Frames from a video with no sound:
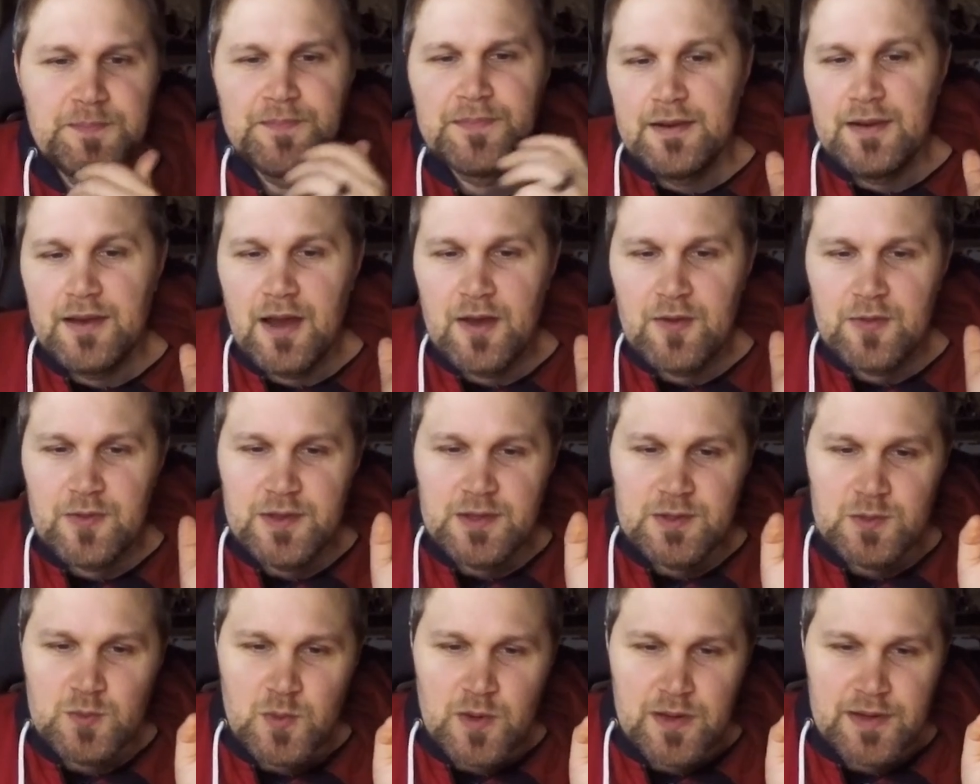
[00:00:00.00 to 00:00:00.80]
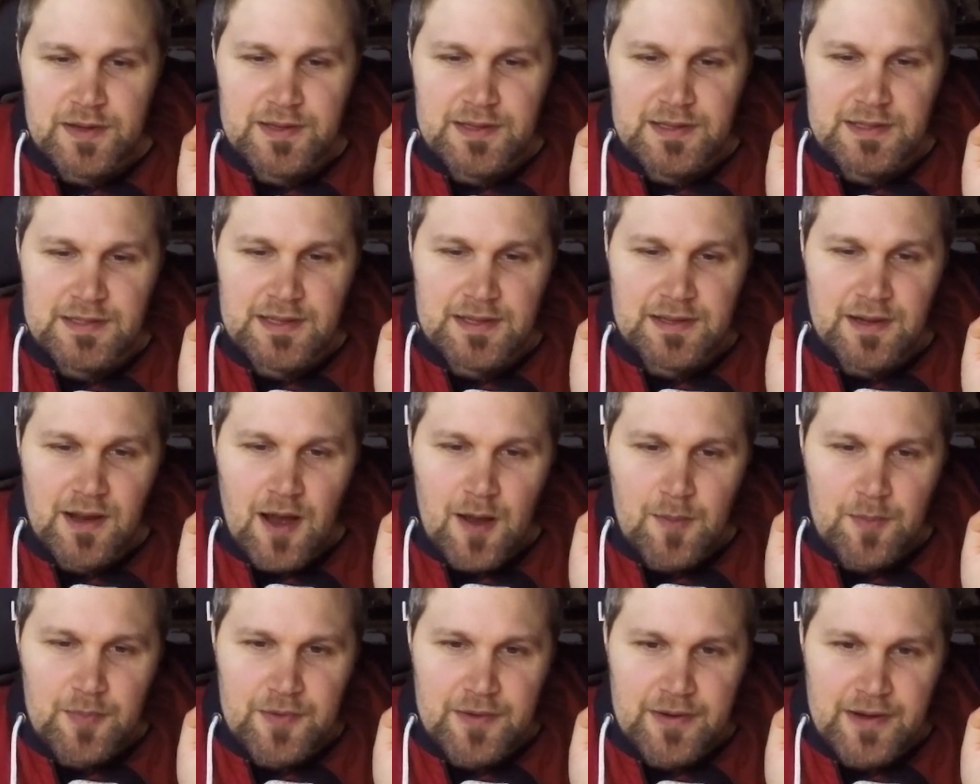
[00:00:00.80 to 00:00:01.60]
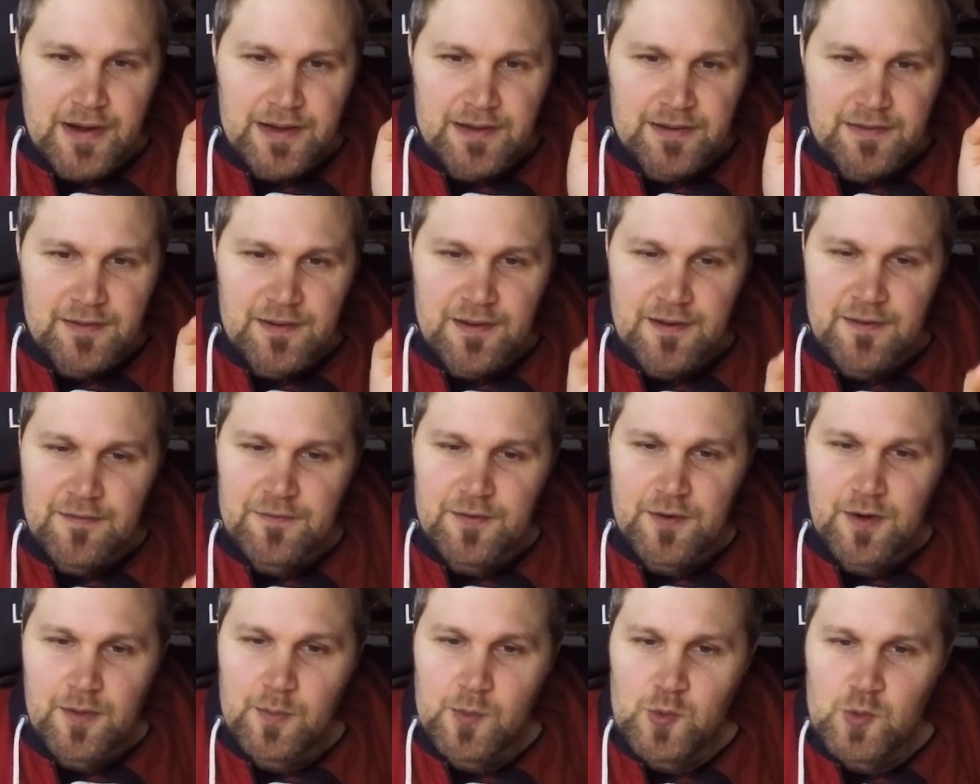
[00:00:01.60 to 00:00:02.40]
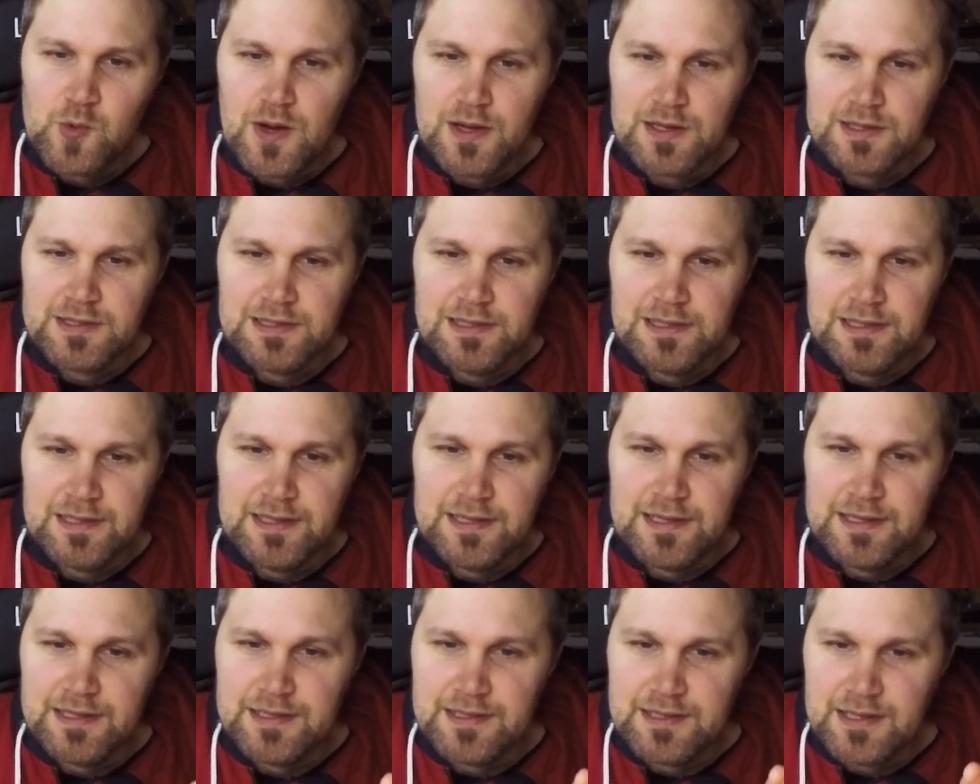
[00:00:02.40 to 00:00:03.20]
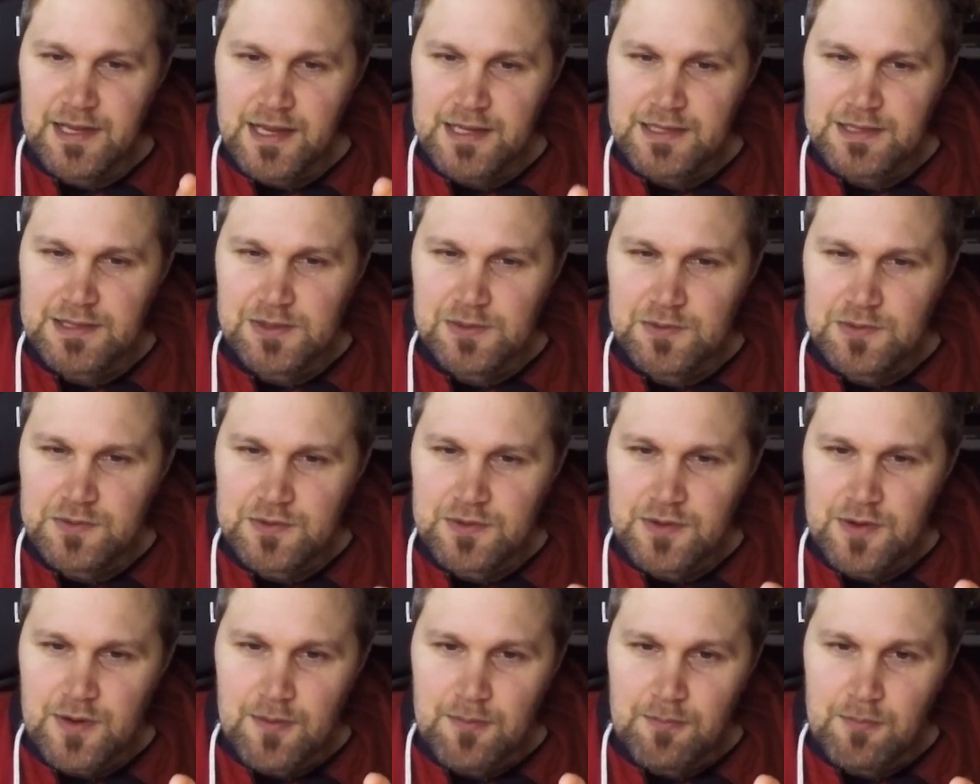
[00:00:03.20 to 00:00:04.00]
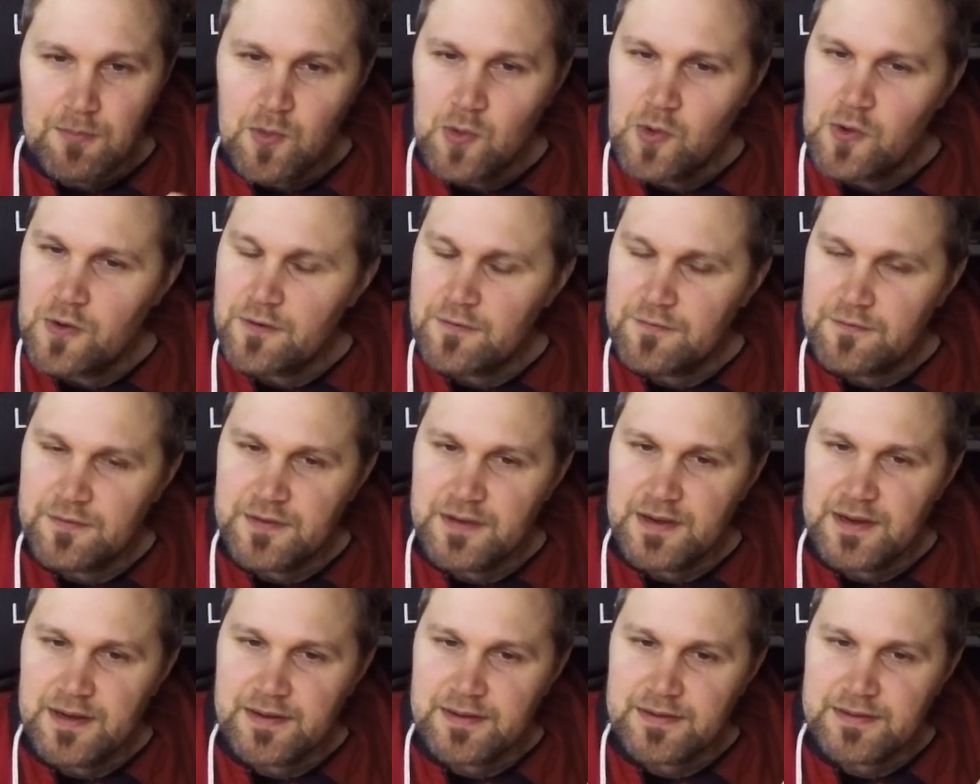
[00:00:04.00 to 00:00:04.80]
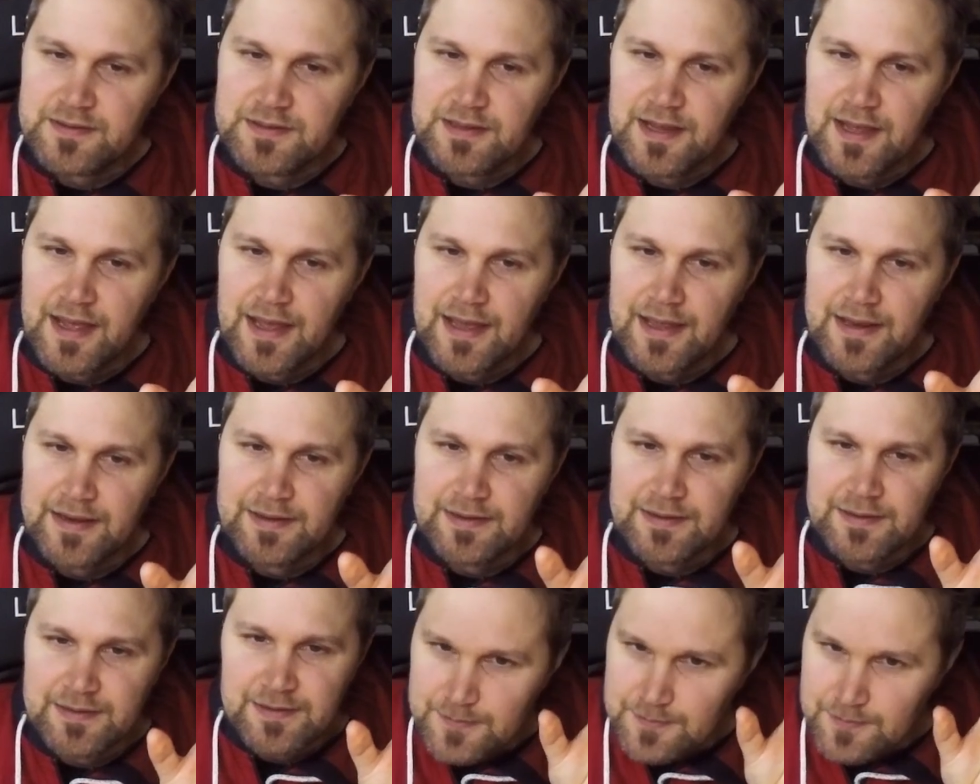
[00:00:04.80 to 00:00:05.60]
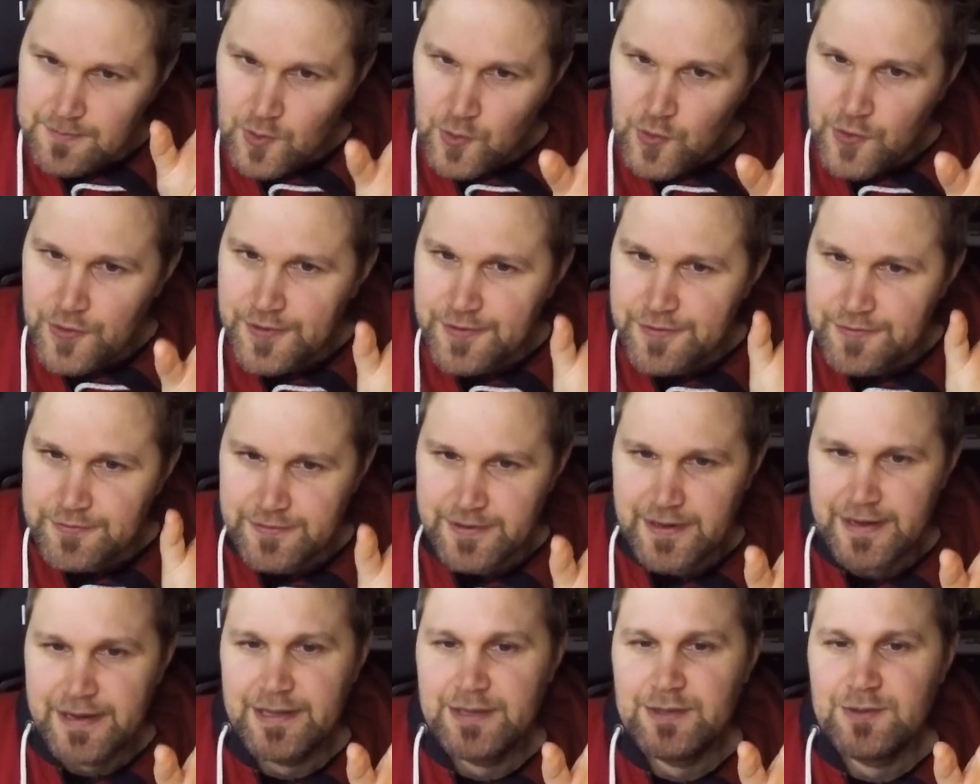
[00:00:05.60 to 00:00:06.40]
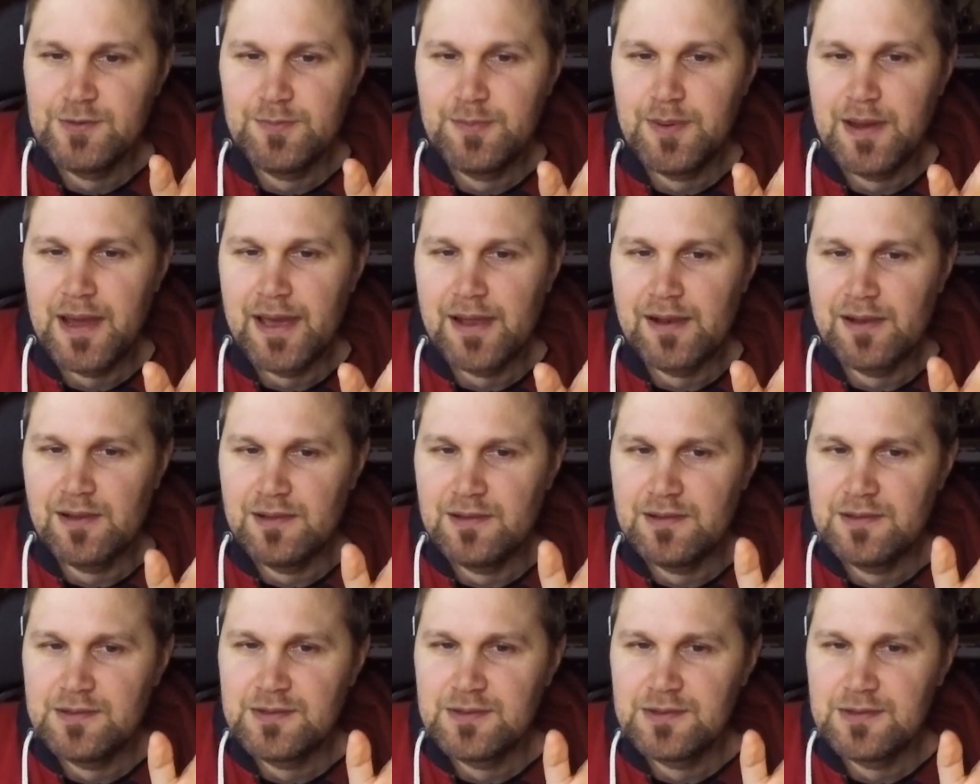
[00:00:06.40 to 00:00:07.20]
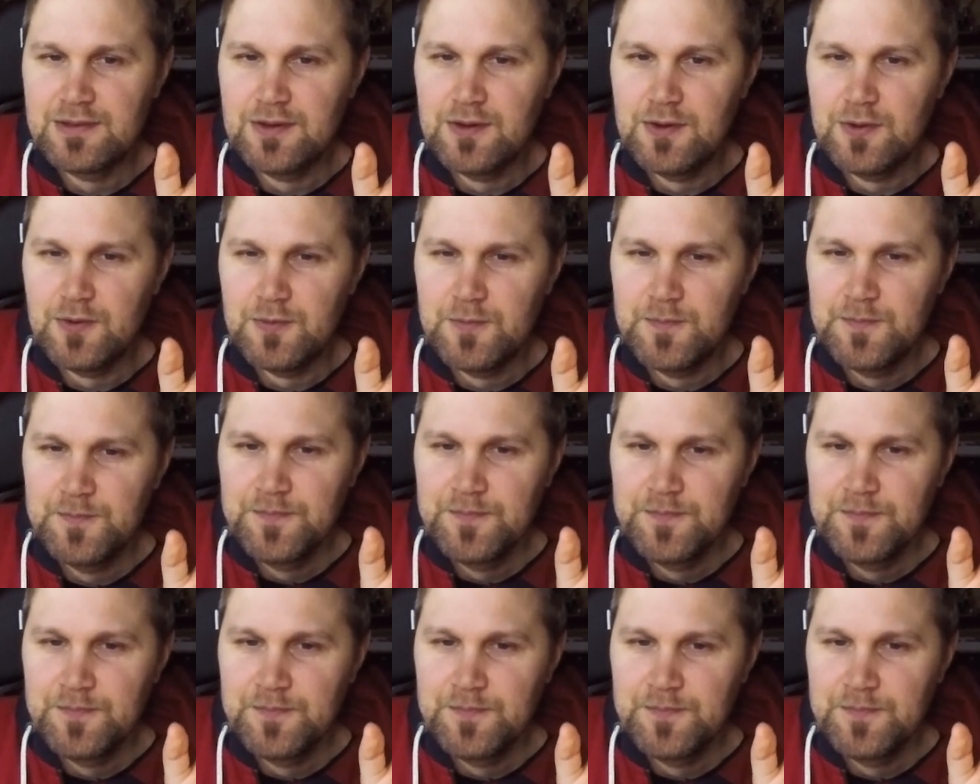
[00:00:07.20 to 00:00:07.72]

Now this one is an upgrade from Quaxly. It does look more fierce and more ready to battle, so